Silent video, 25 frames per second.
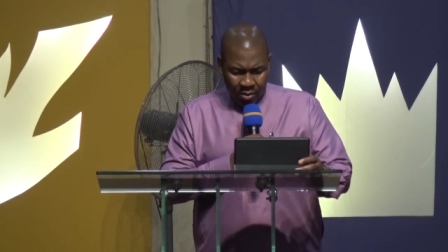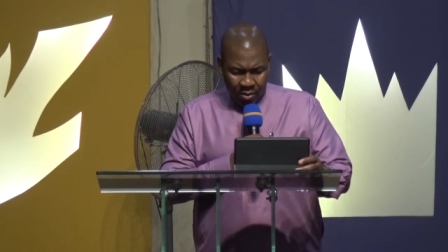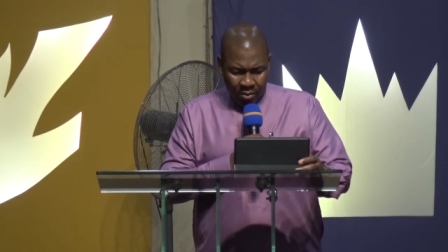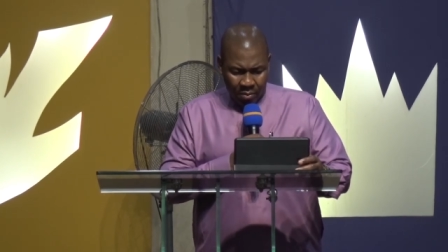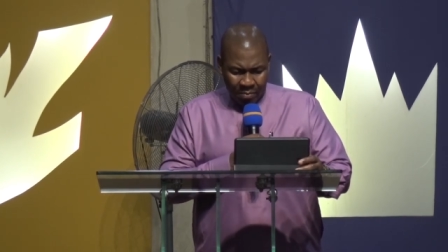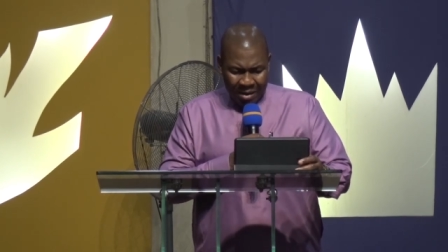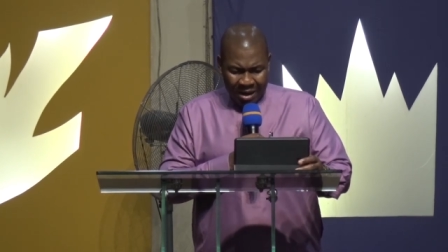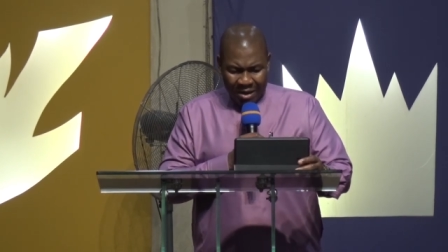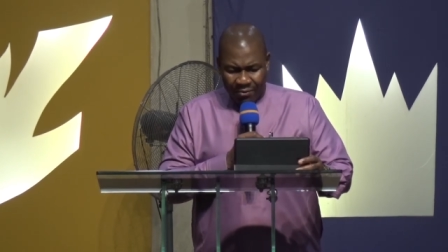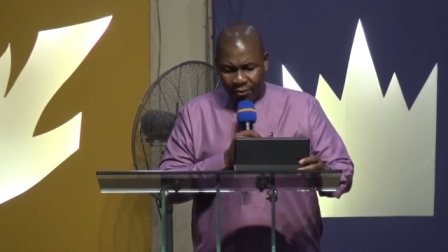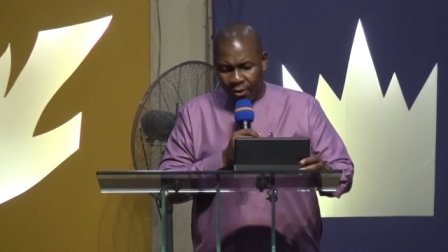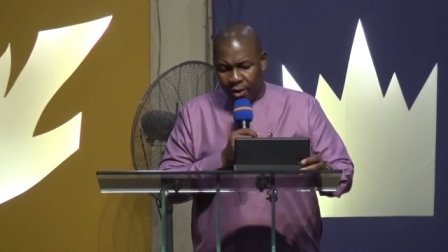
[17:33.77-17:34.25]

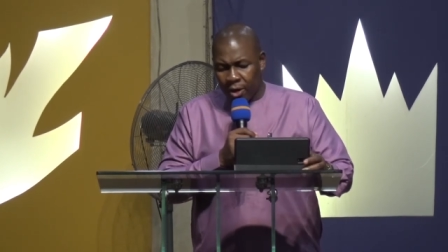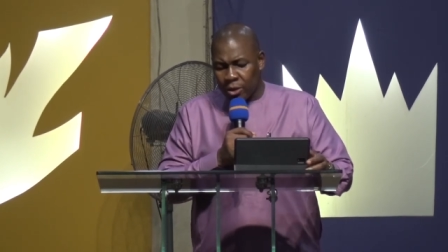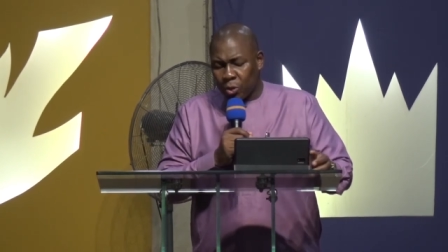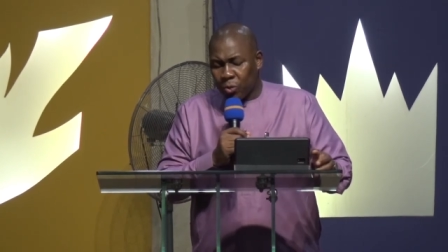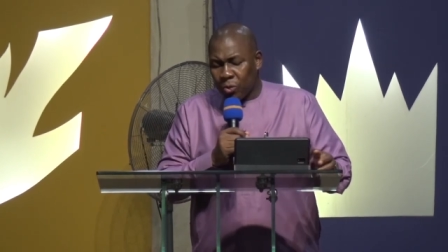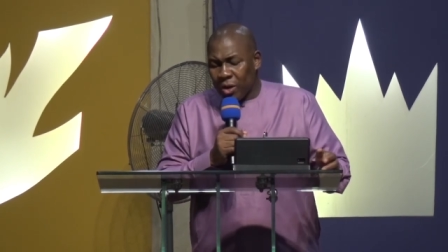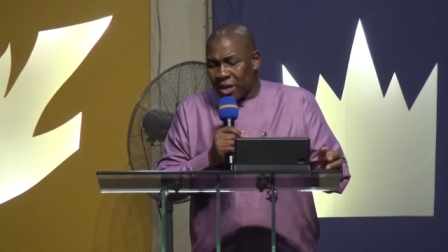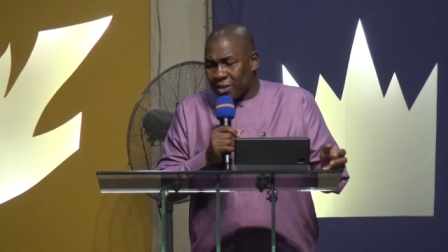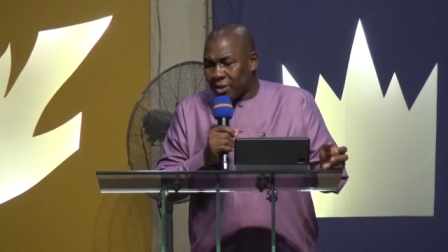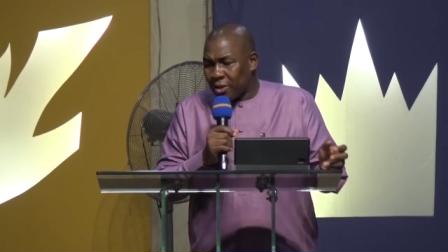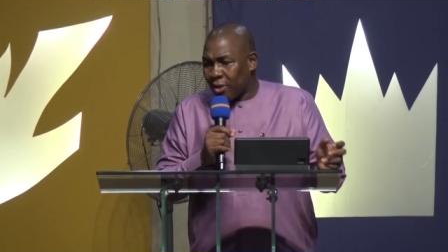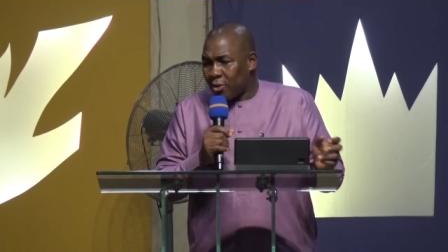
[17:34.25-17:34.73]
My first
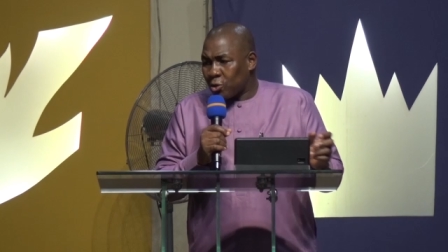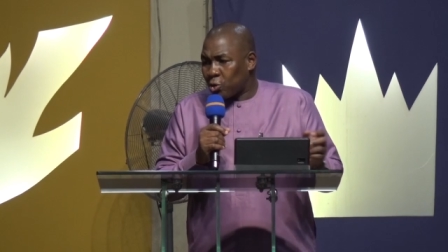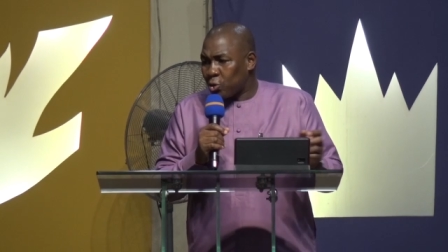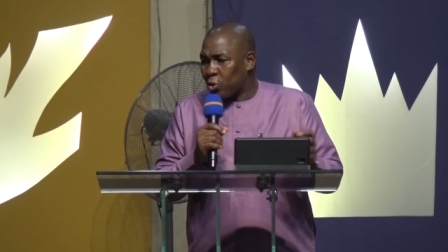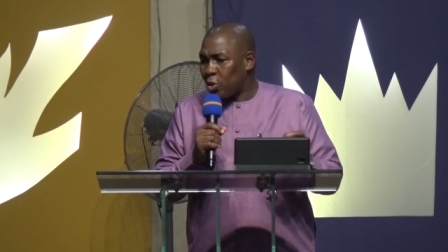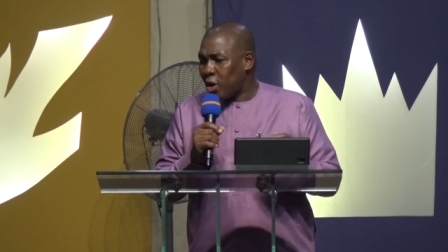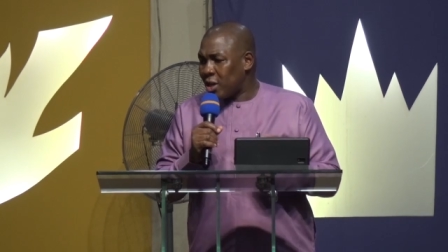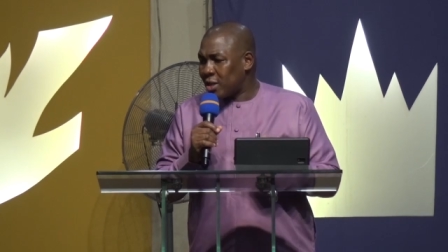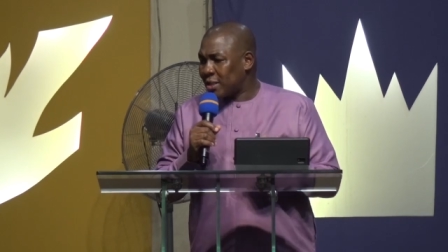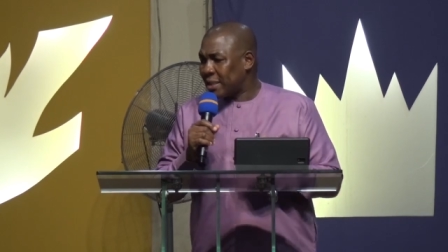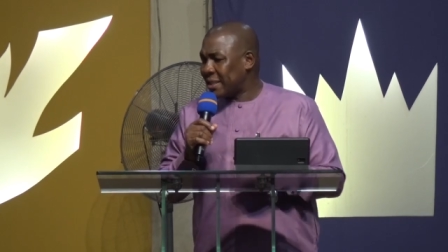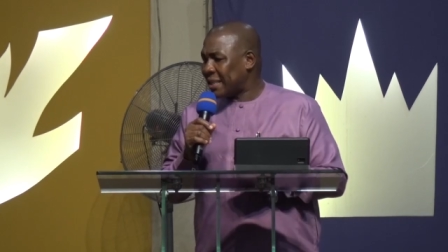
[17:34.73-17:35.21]
question
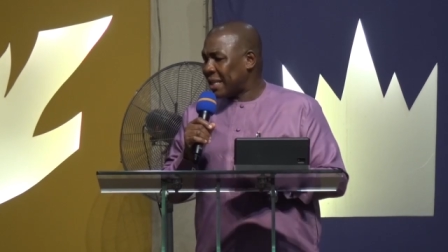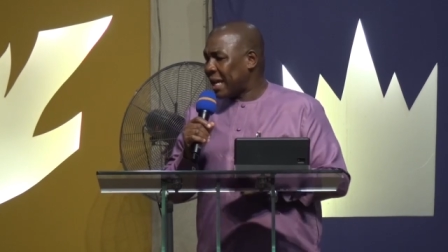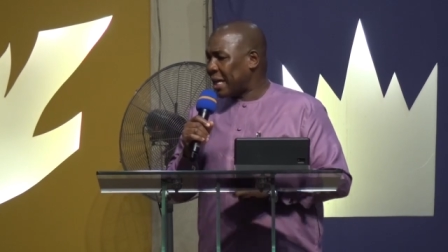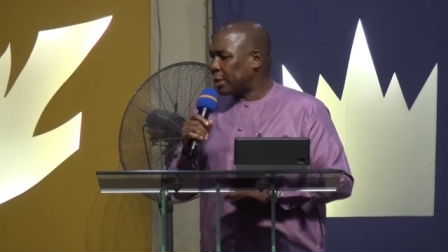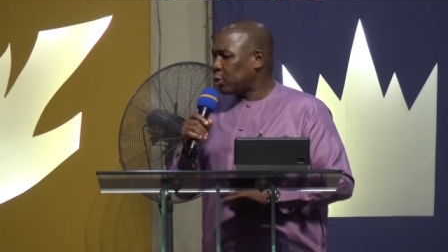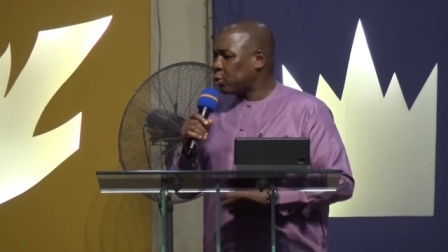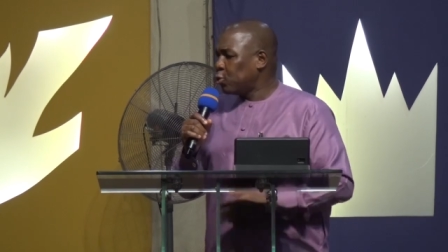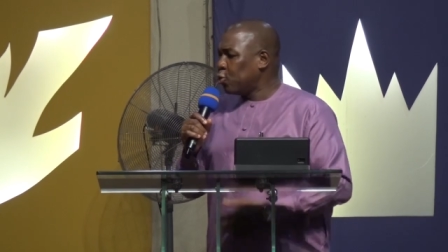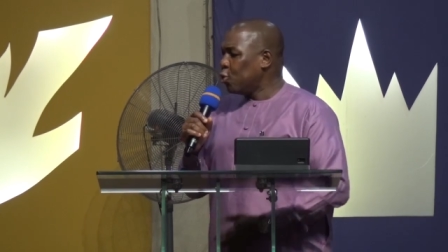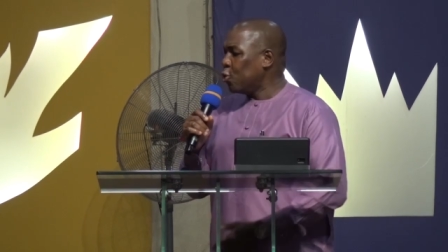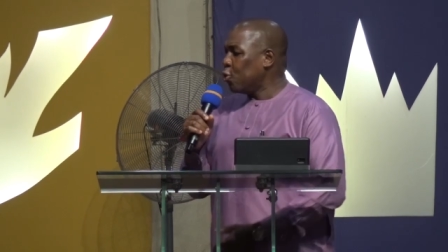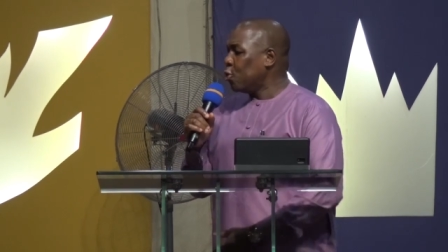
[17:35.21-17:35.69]
to us is that
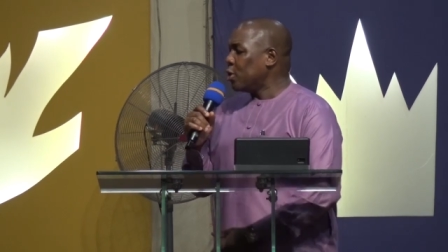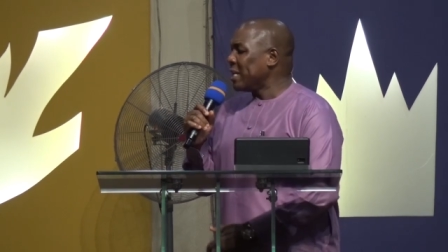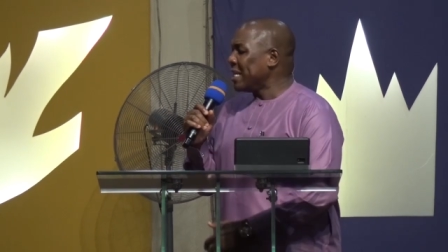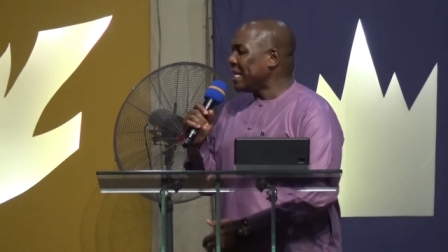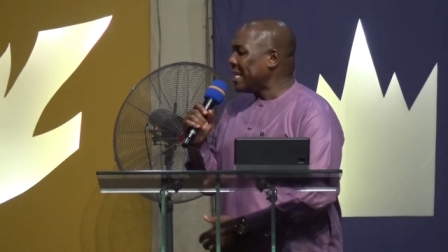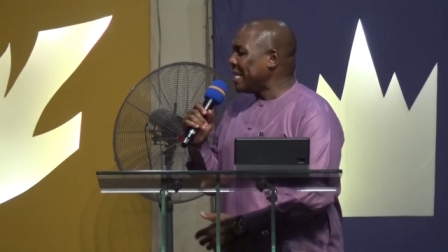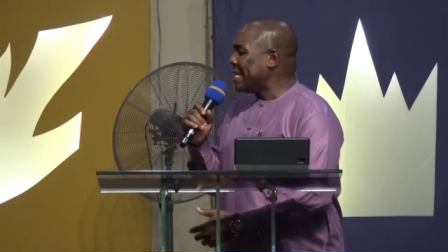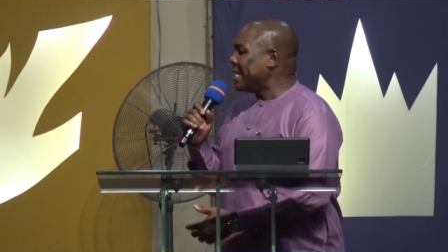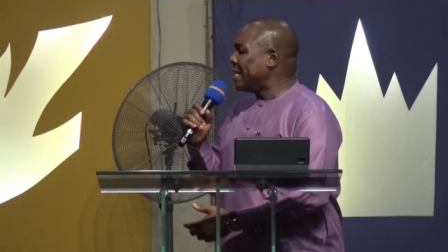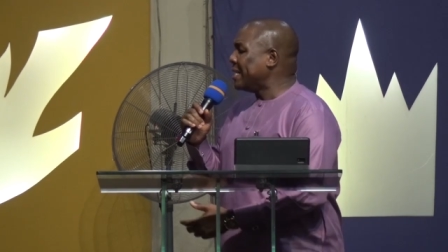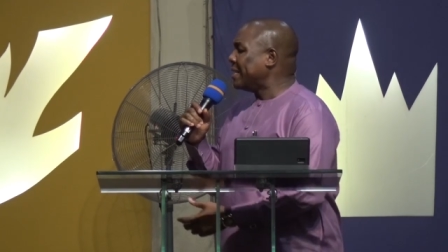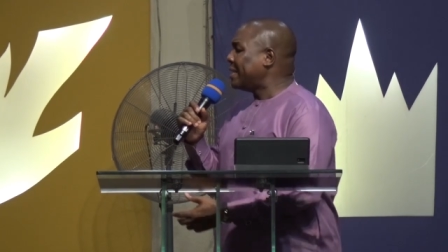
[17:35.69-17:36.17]
who
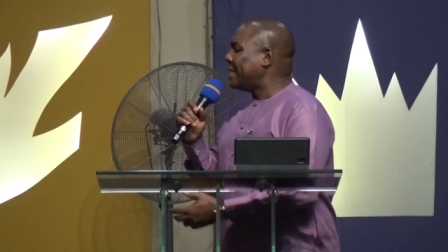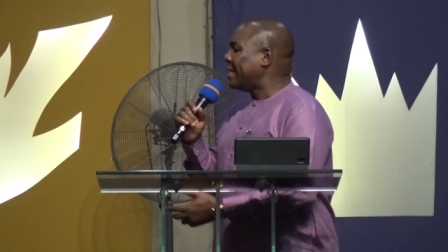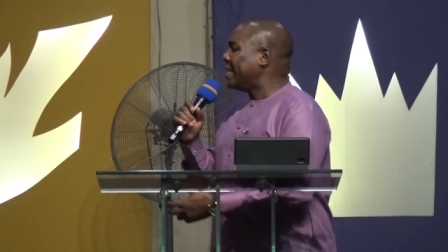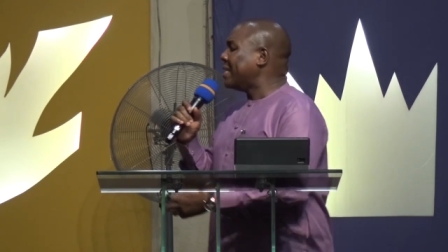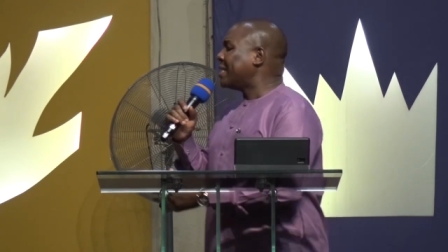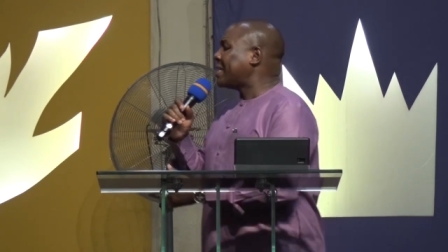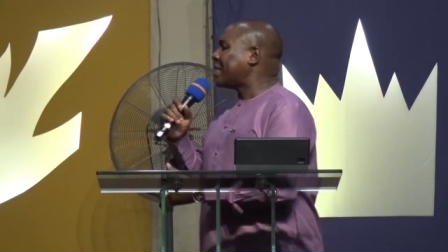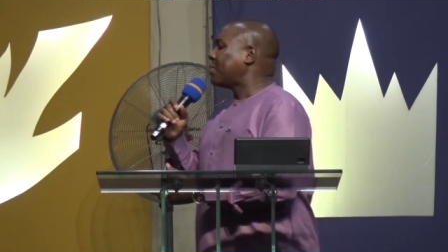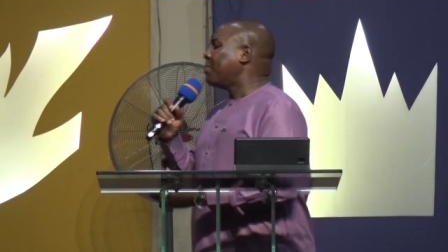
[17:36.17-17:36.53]
is this